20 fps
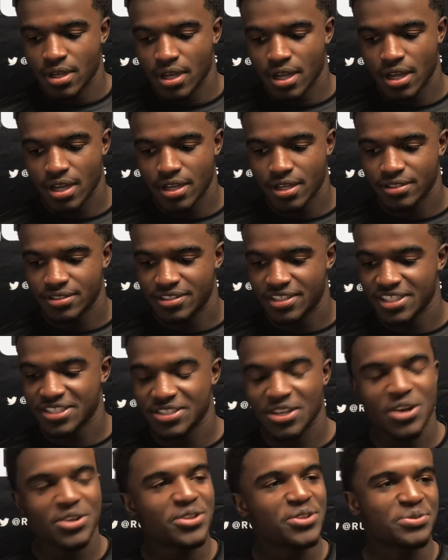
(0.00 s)
Uh, just
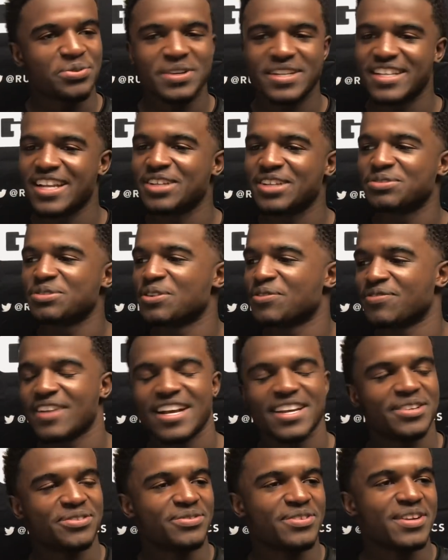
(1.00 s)
all the three now. So we were
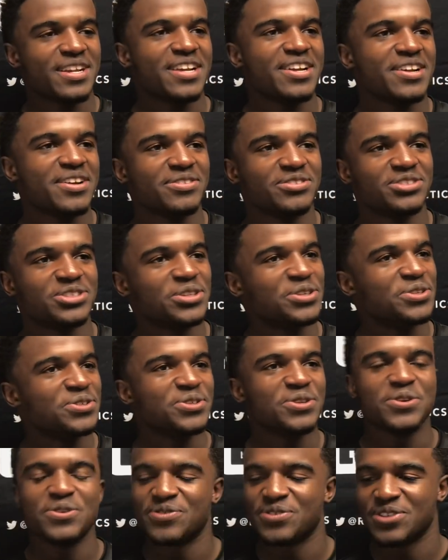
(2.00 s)
flying around,
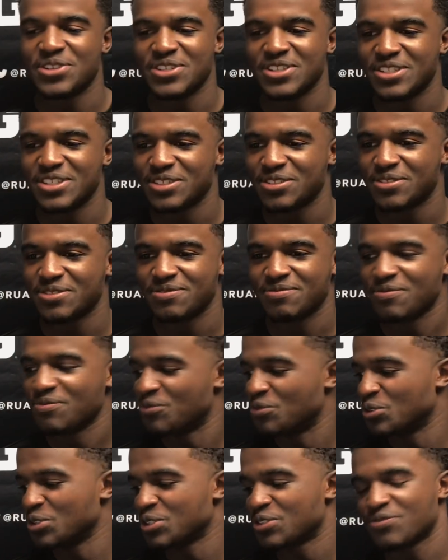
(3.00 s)
turnovers,
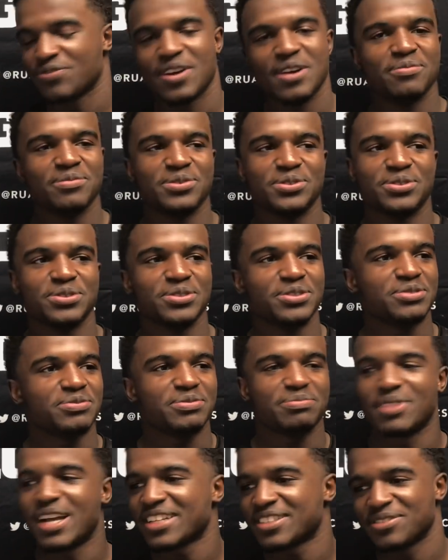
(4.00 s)
forced fumbles,
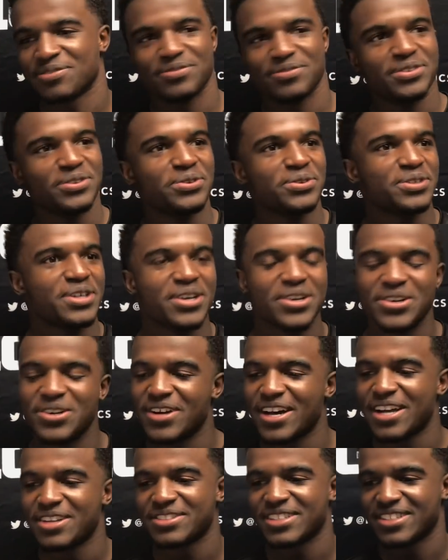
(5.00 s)
blocked the field
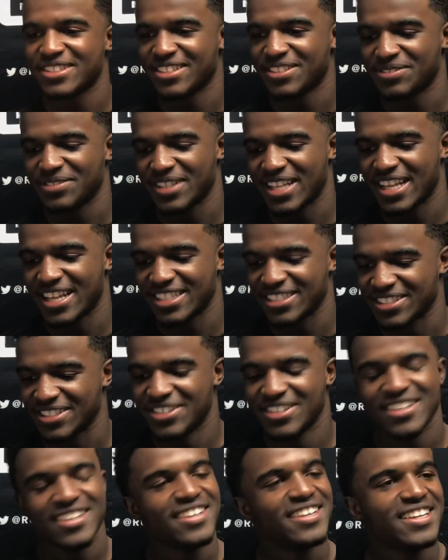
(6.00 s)
goal. I was out there for that,
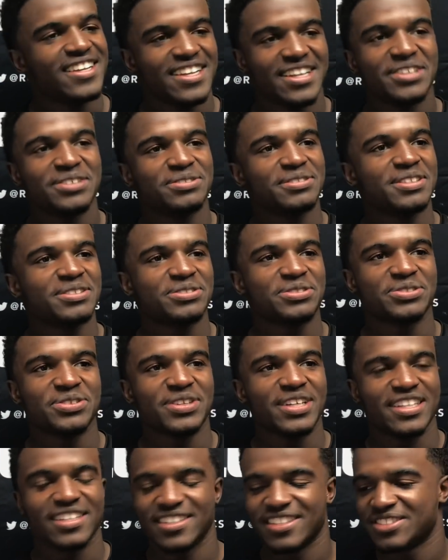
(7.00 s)
so it was, it was
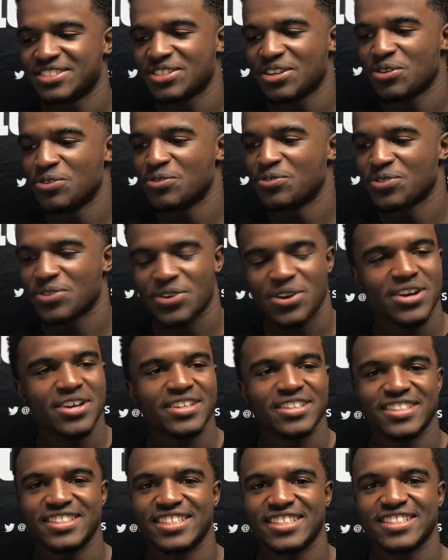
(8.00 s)
great. It's
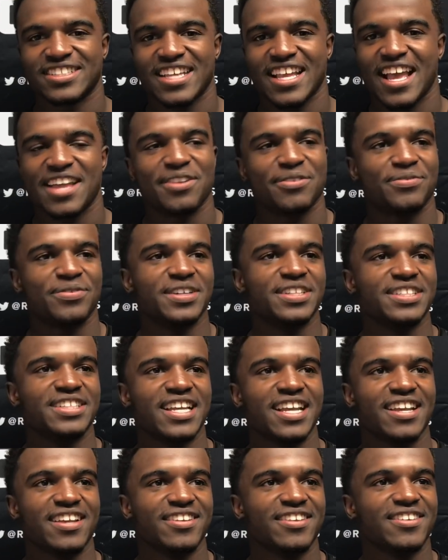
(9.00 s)
overall just had a fun
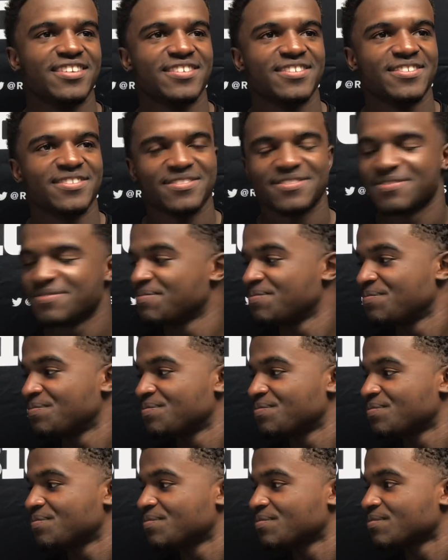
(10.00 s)
day. When
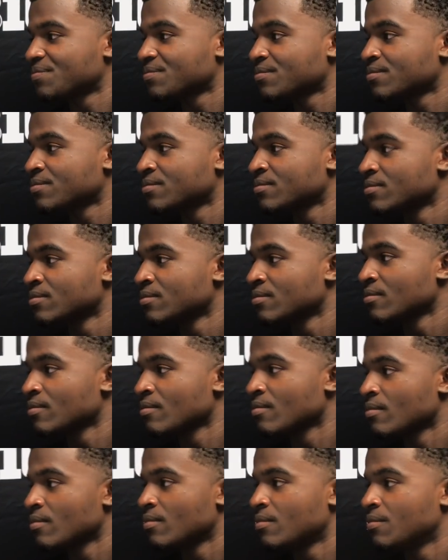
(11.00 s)
Bless
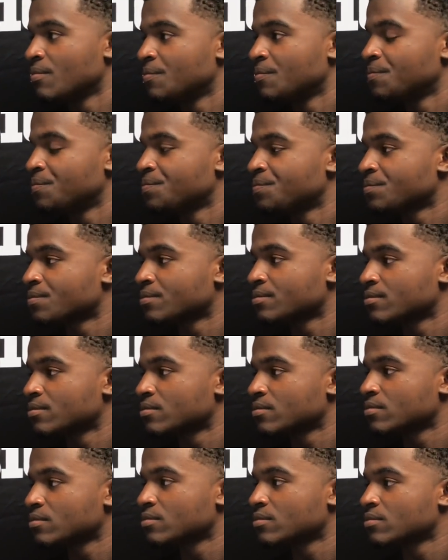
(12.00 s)
gets comes up
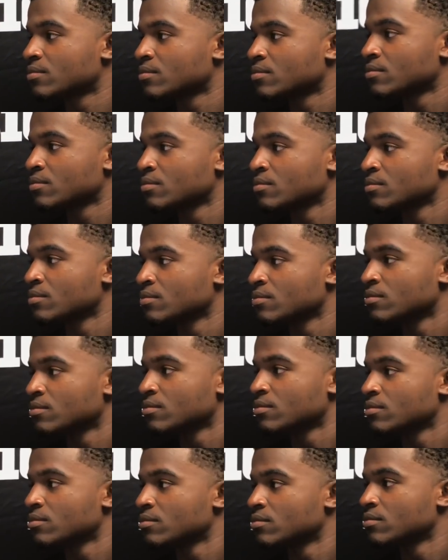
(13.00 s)
gimpy after that
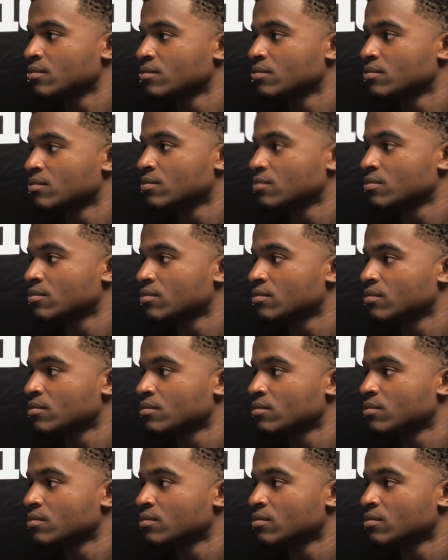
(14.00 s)
interception, did you kind of think, oh,